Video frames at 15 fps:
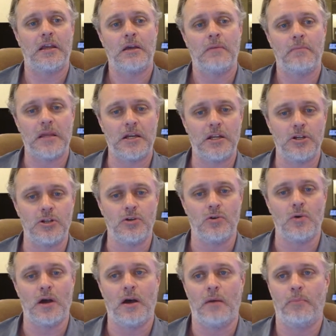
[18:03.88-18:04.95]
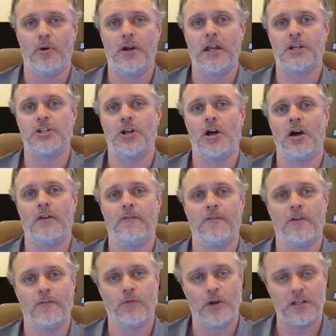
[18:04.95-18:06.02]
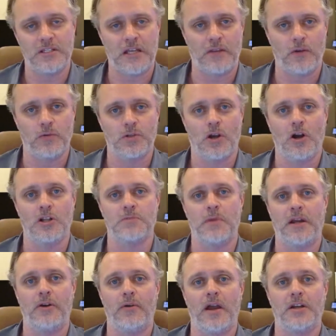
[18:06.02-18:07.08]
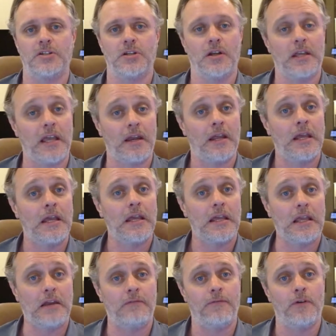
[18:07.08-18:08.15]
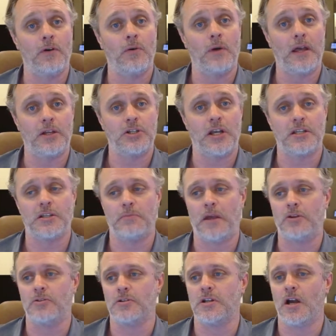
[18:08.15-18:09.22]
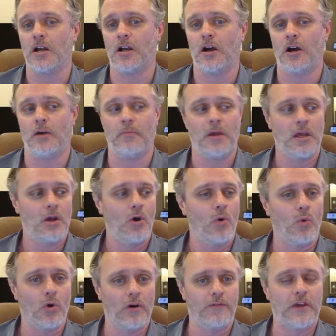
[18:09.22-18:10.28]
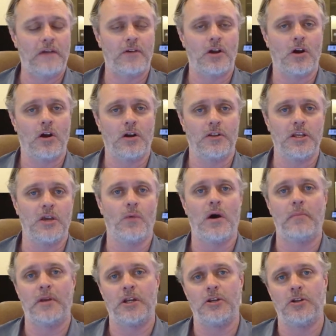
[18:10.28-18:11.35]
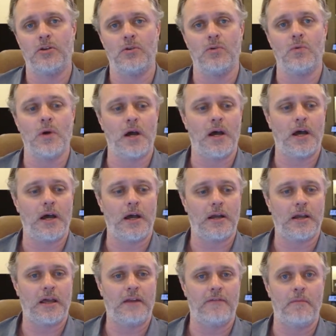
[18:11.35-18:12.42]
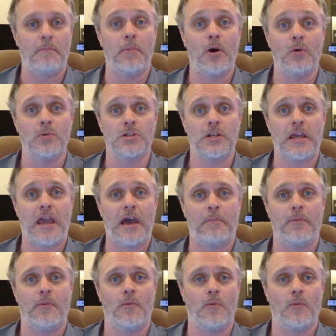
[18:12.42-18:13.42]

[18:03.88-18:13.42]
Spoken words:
me to do a prediction on, feel free to send those cards my direction. Again, info@chasingmajors.com. Or if you have a card that you want me to do kind of a post-cap